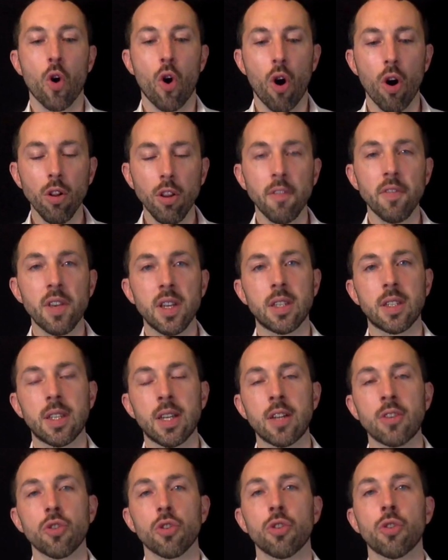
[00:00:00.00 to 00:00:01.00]
all of these
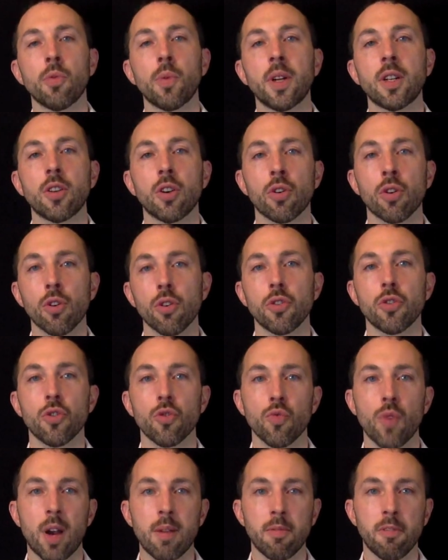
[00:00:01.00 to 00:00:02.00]
things are going to hurt
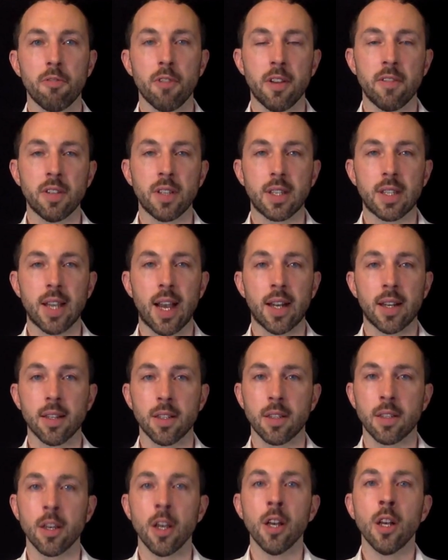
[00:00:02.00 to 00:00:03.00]
your riboflavin
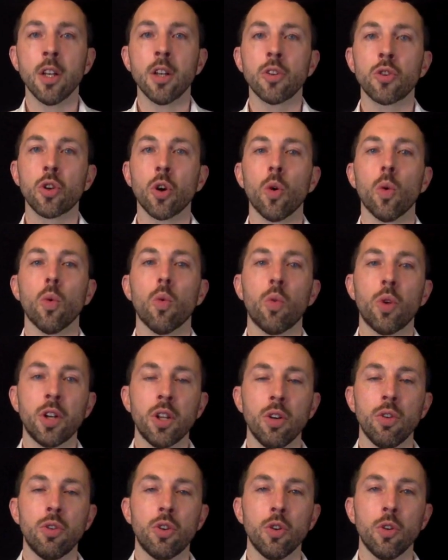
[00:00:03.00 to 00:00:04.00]
status. So what
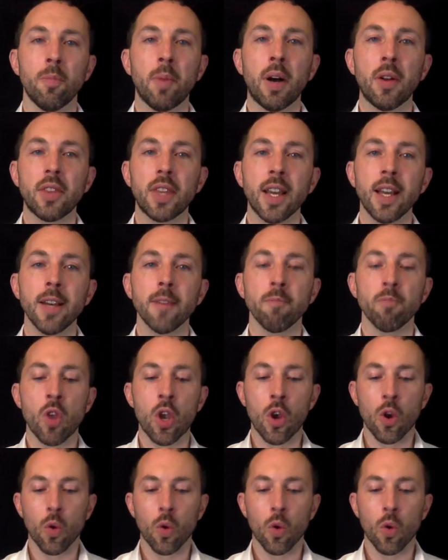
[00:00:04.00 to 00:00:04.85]
do you do about that?